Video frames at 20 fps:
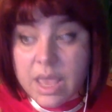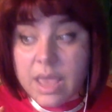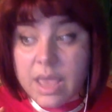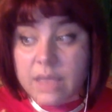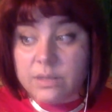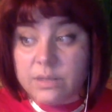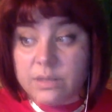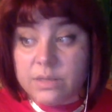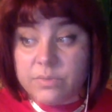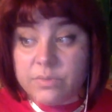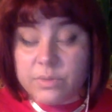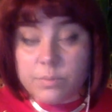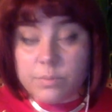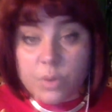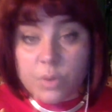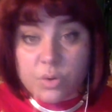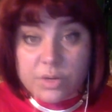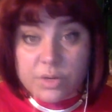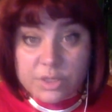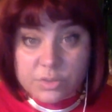And even
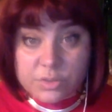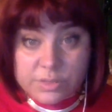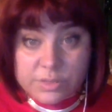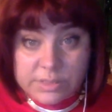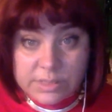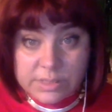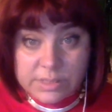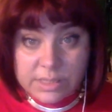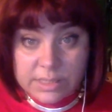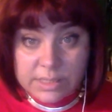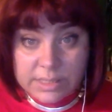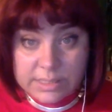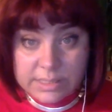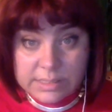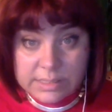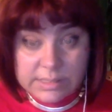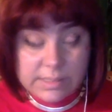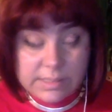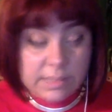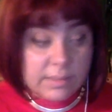more interesting
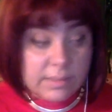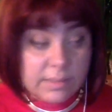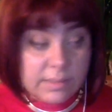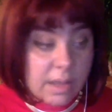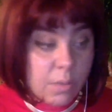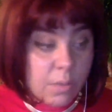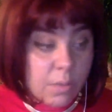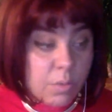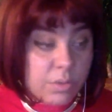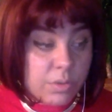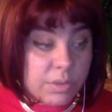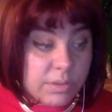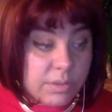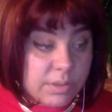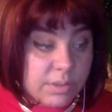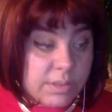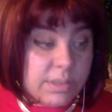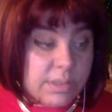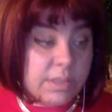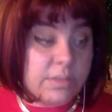is that now on the
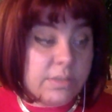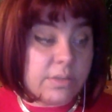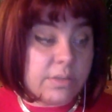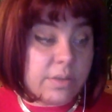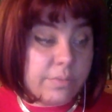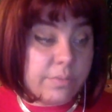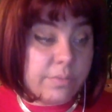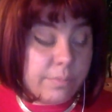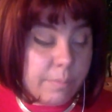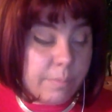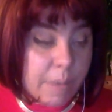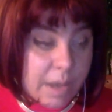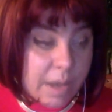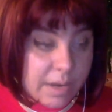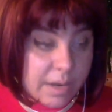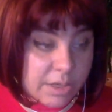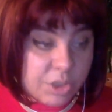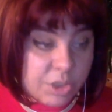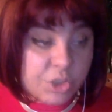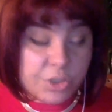13th of
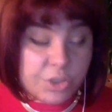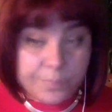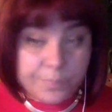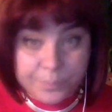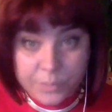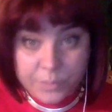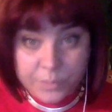March,